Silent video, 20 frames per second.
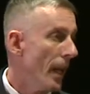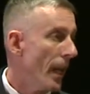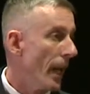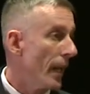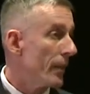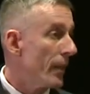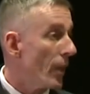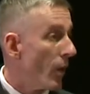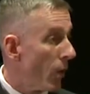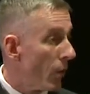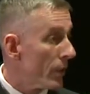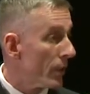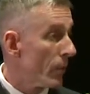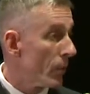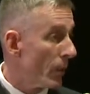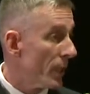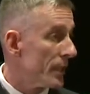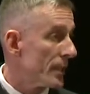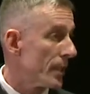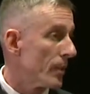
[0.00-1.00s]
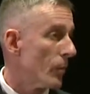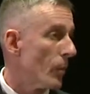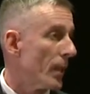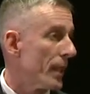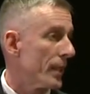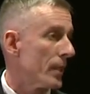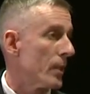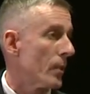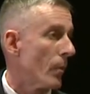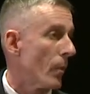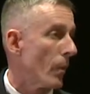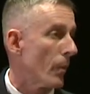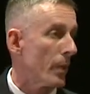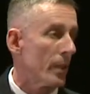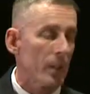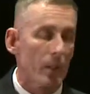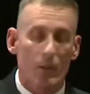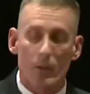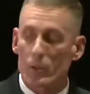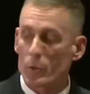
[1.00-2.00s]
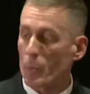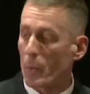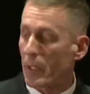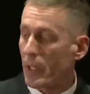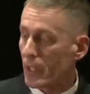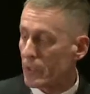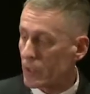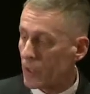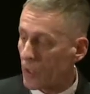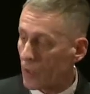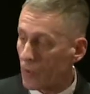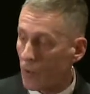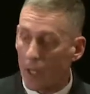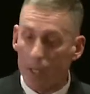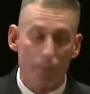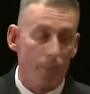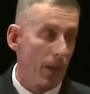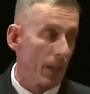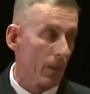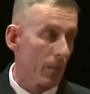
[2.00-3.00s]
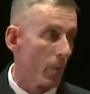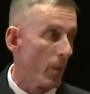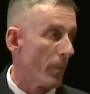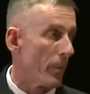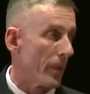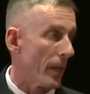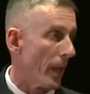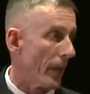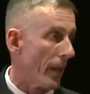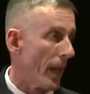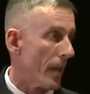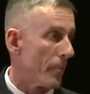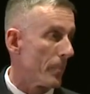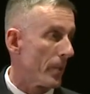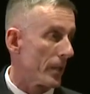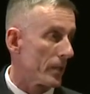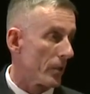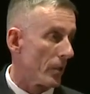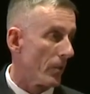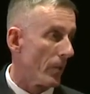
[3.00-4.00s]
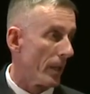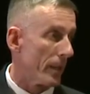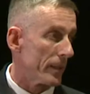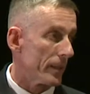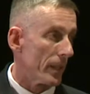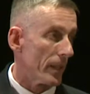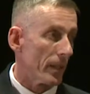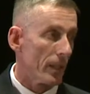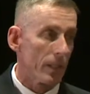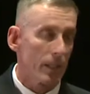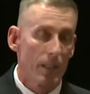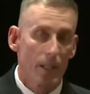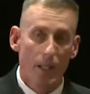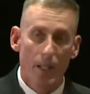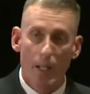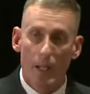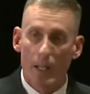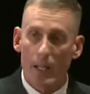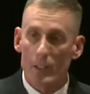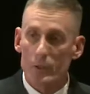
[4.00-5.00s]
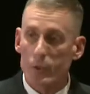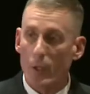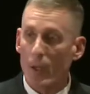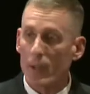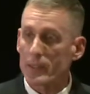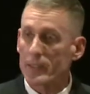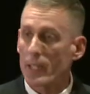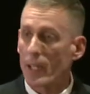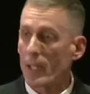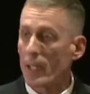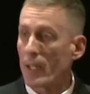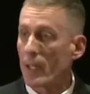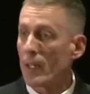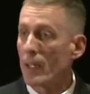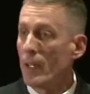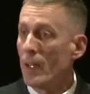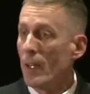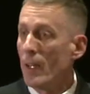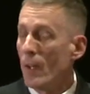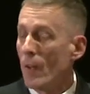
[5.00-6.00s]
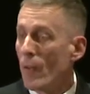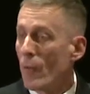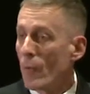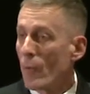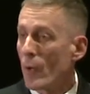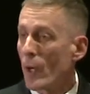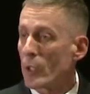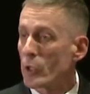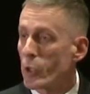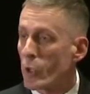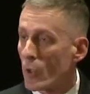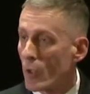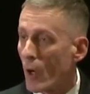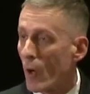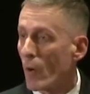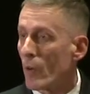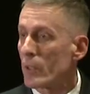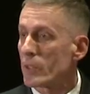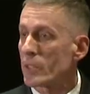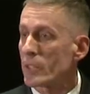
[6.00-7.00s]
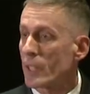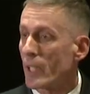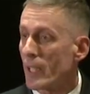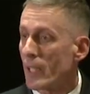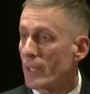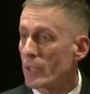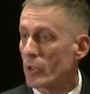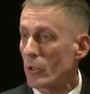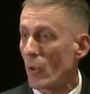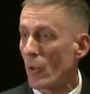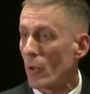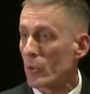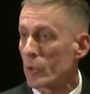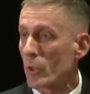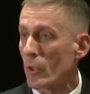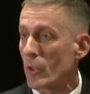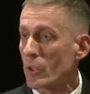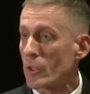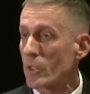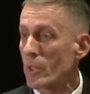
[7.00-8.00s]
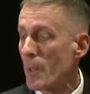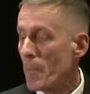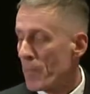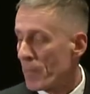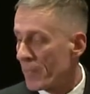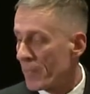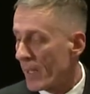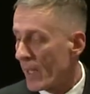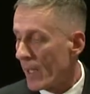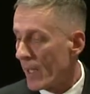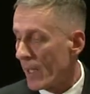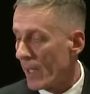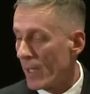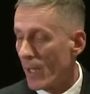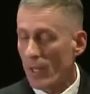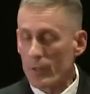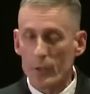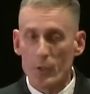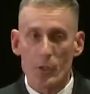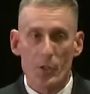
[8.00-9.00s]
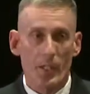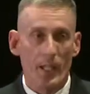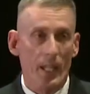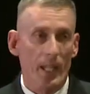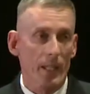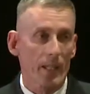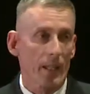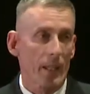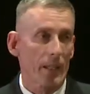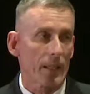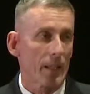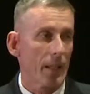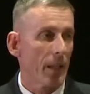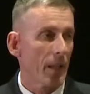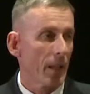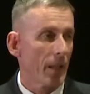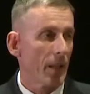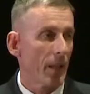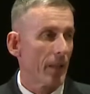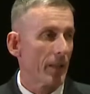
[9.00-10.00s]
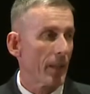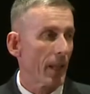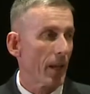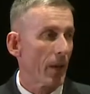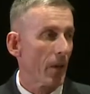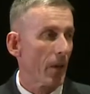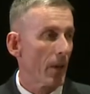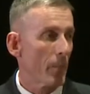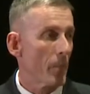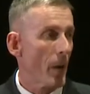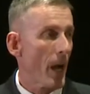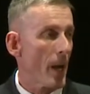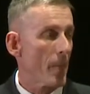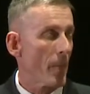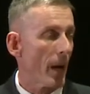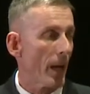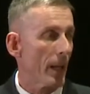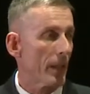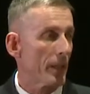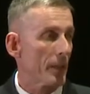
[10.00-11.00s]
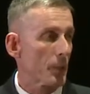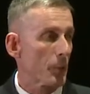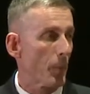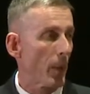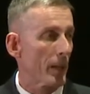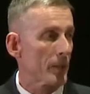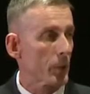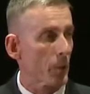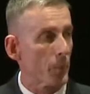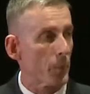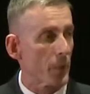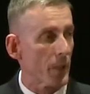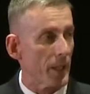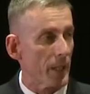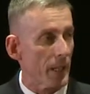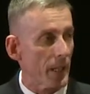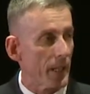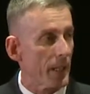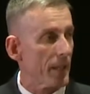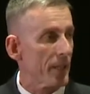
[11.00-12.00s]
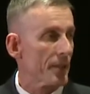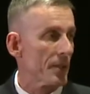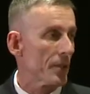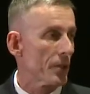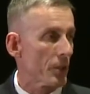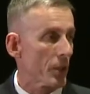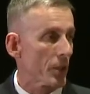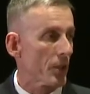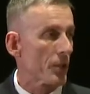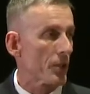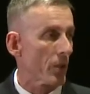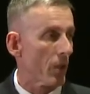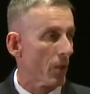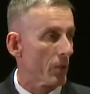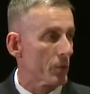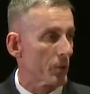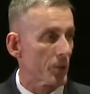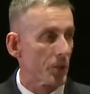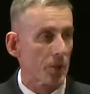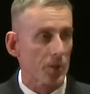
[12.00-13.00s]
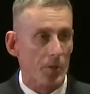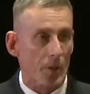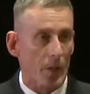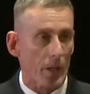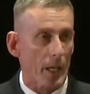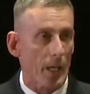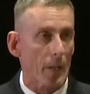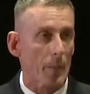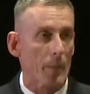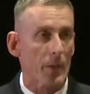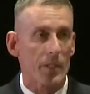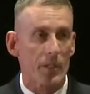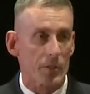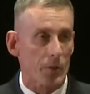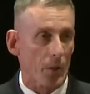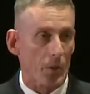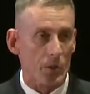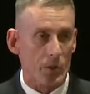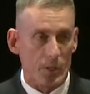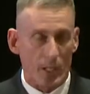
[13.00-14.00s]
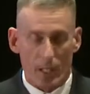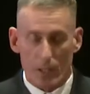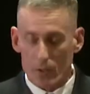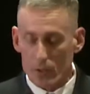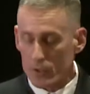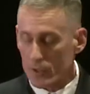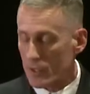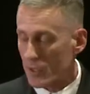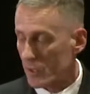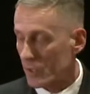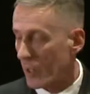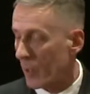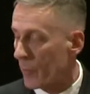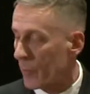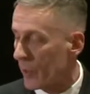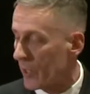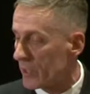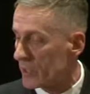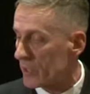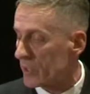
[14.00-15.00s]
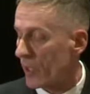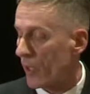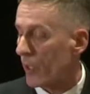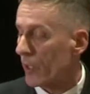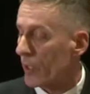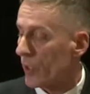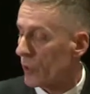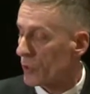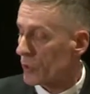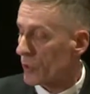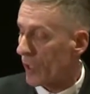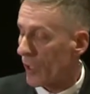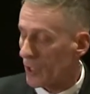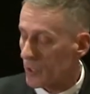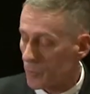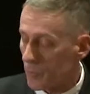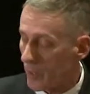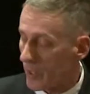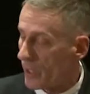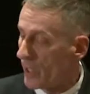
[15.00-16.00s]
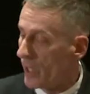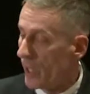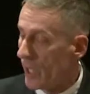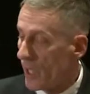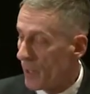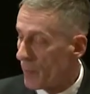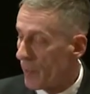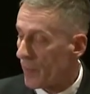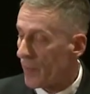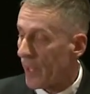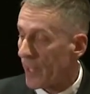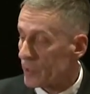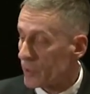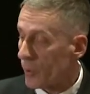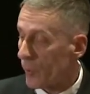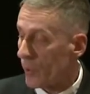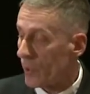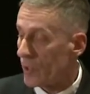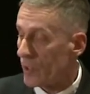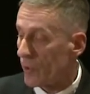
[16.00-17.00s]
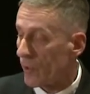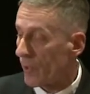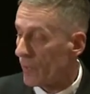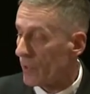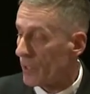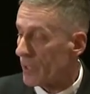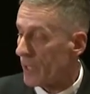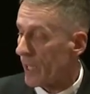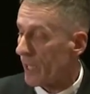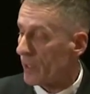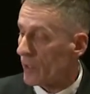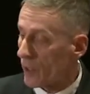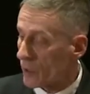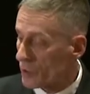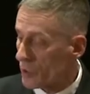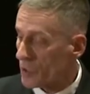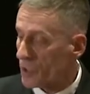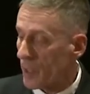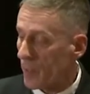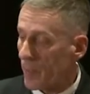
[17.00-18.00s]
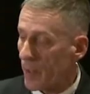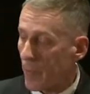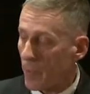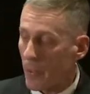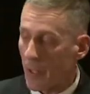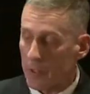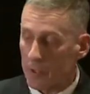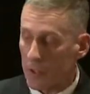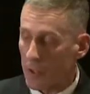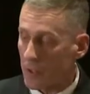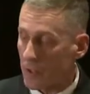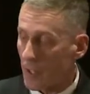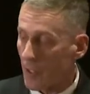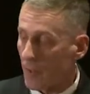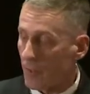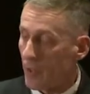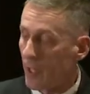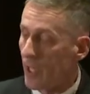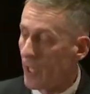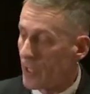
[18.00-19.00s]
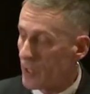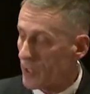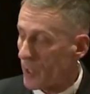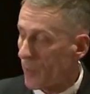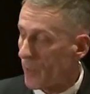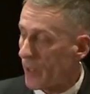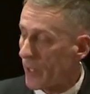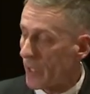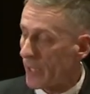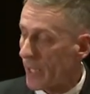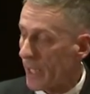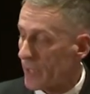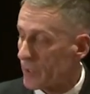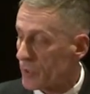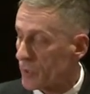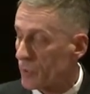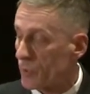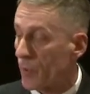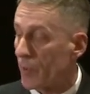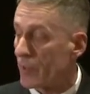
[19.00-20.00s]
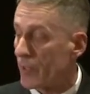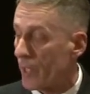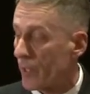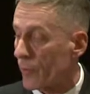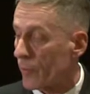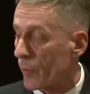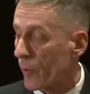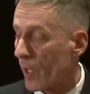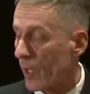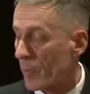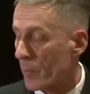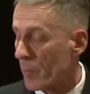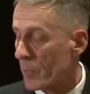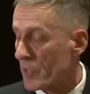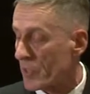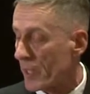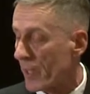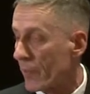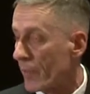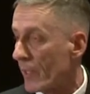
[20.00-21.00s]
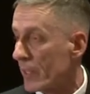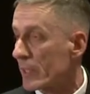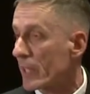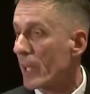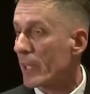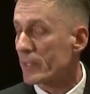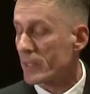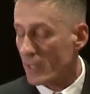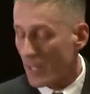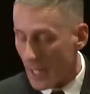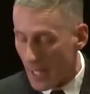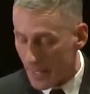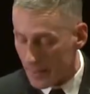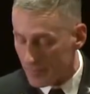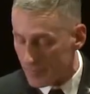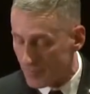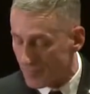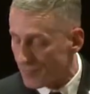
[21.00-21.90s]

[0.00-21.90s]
And the only reason we can do what we do is because of the great men and women on that picture right there. And so I tell you, as you go and see soldiers, uh, understand that, that they are, in my mind, a special breed. And it isn't just soldiers, it's our airmen, it's our sailors, it's our marines, our coast guardsmen. But that's what we do every day. And those are some of the pictures of some of the engagements we've done throughout the Pacific. Next slide.